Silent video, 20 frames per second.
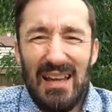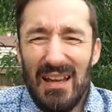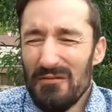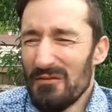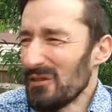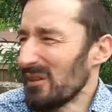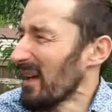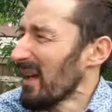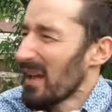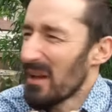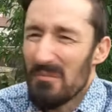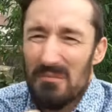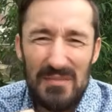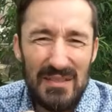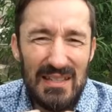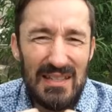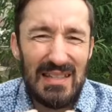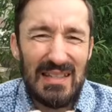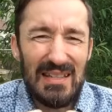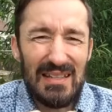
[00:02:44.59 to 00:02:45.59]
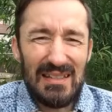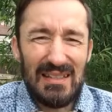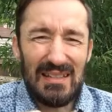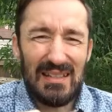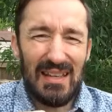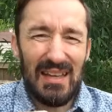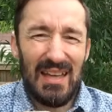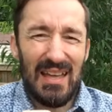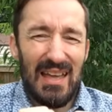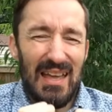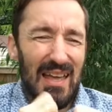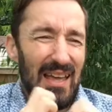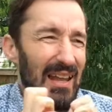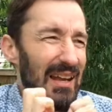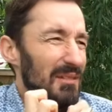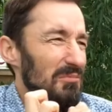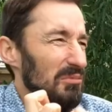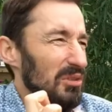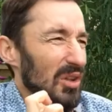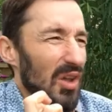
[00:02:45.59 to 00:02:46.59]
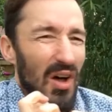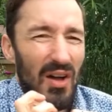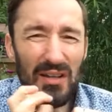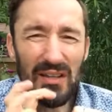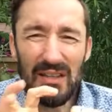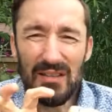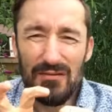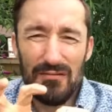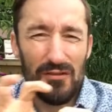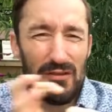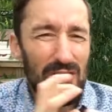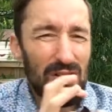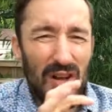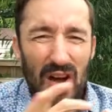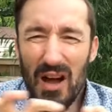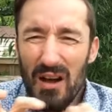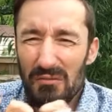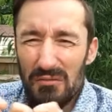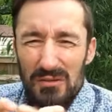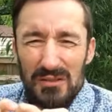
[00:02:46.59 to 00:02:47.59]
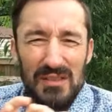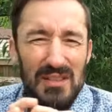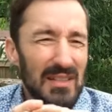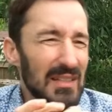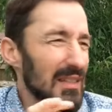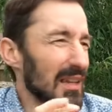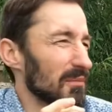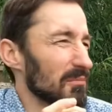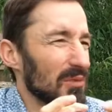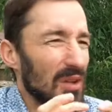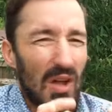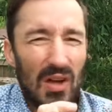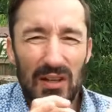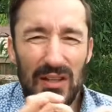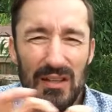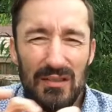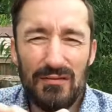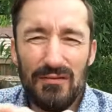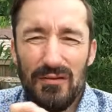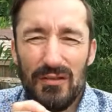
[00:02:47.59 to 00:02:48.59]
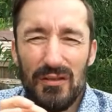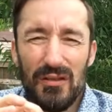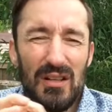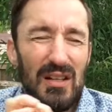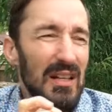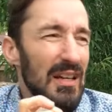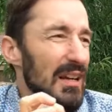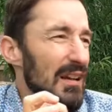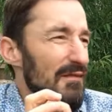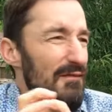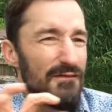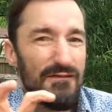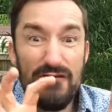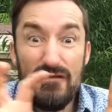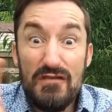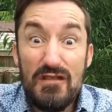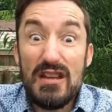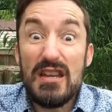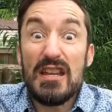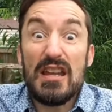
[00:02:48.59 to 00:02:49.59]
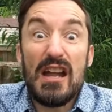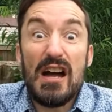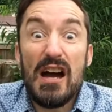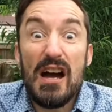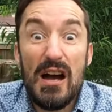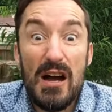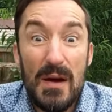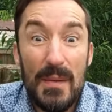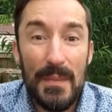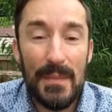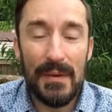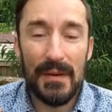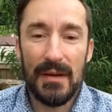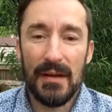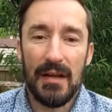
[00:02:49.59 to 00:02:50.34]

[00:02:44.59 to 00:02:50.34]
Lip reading: I feel hemmed in, and I'm longing for novelty, I'm longing for freedom.